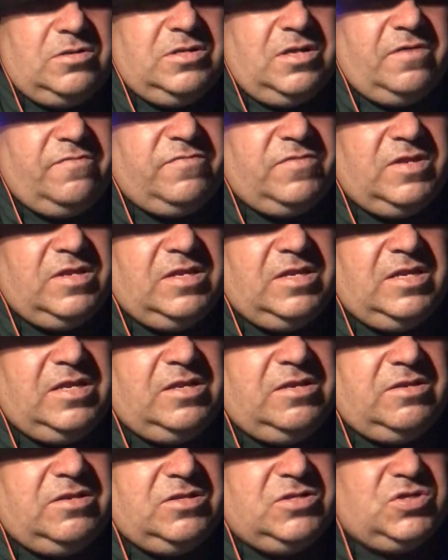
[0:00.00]
nothing
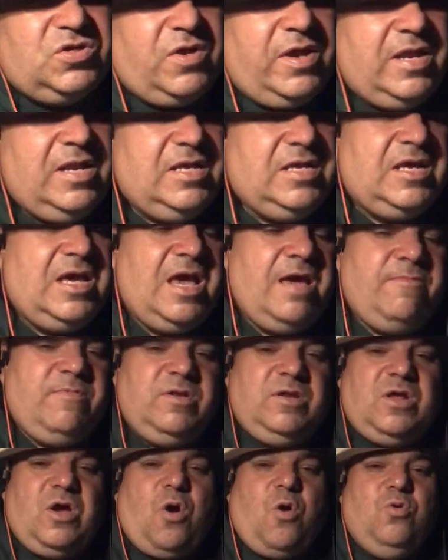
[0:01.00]
in the training camp
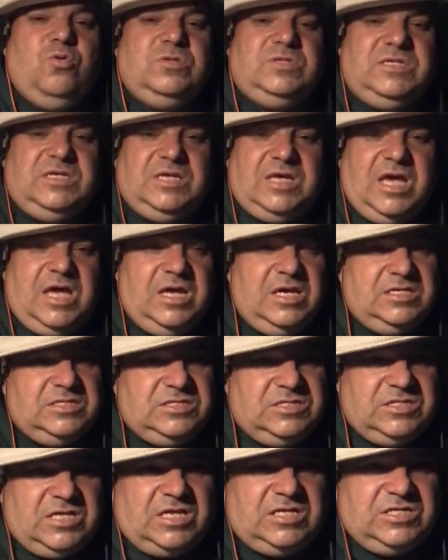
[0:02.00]
and
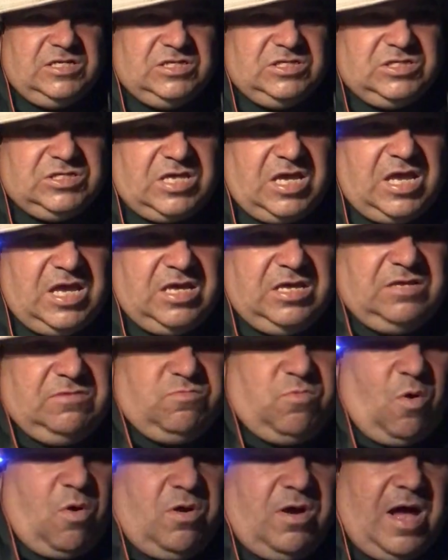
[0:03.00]
OTAs. They just say
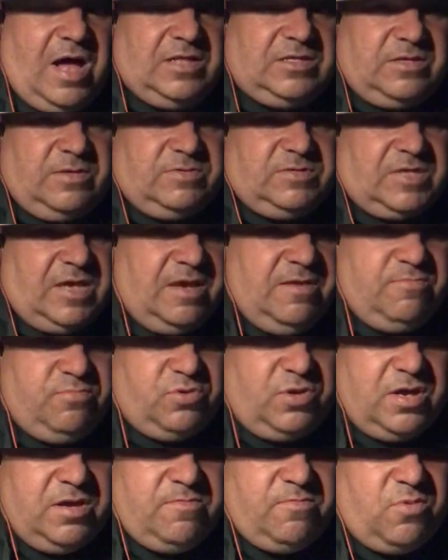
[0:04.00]
roll out the same
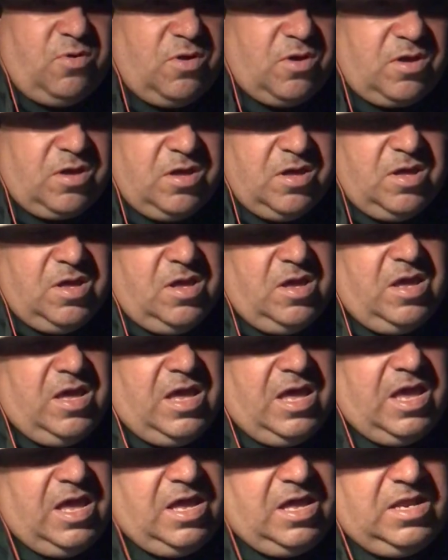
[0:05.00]
playbook,
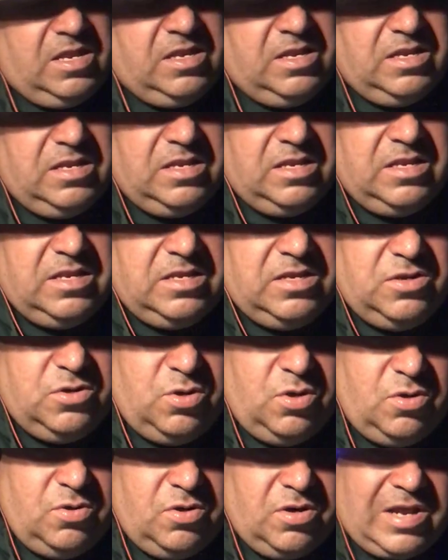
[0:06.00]
and
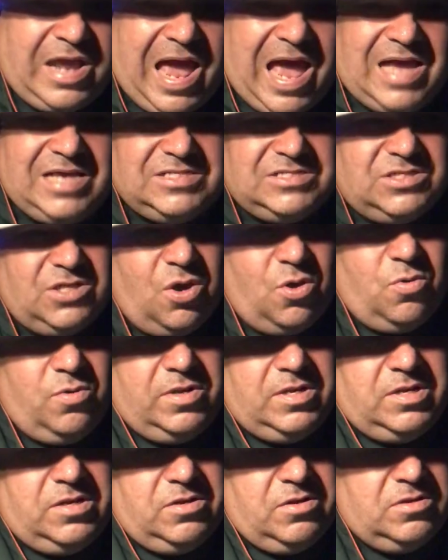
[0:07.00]
the guys know
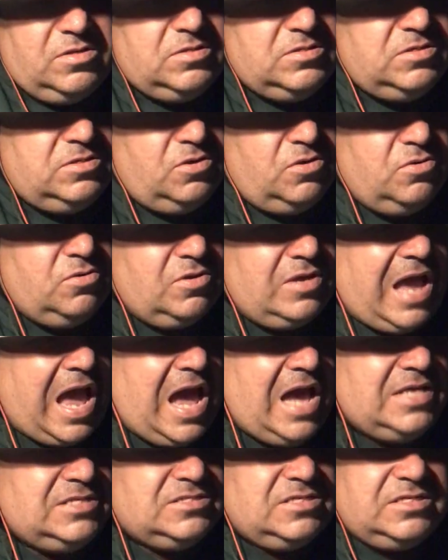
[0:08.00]
it, and the
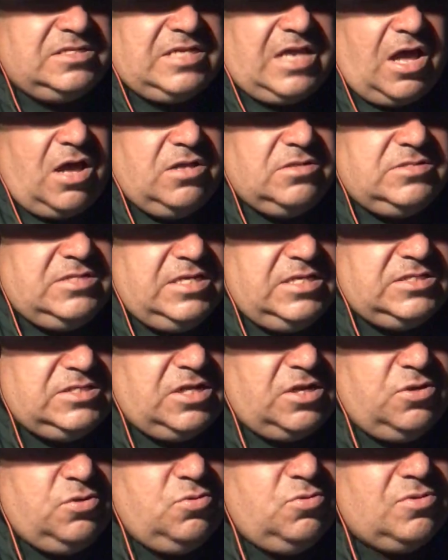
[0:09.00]
guys can teach
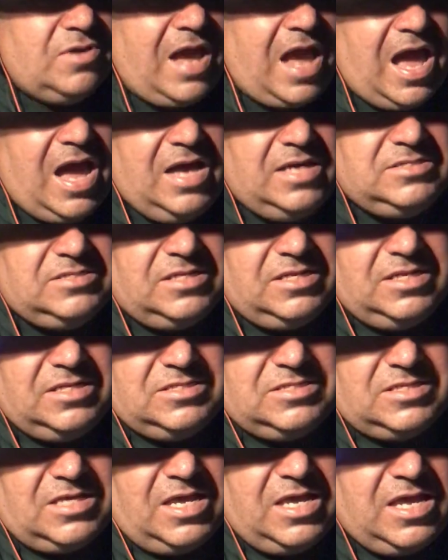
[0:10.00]
the new guys, and
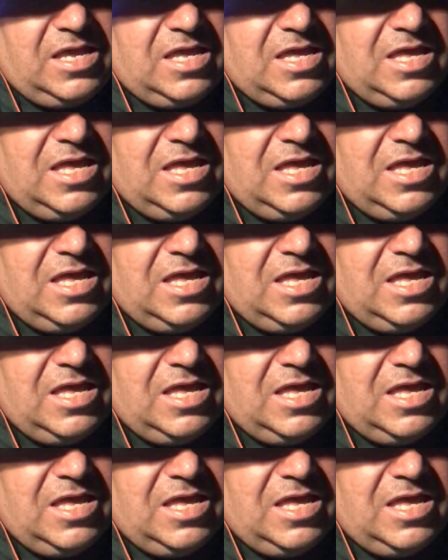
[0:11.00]
it's like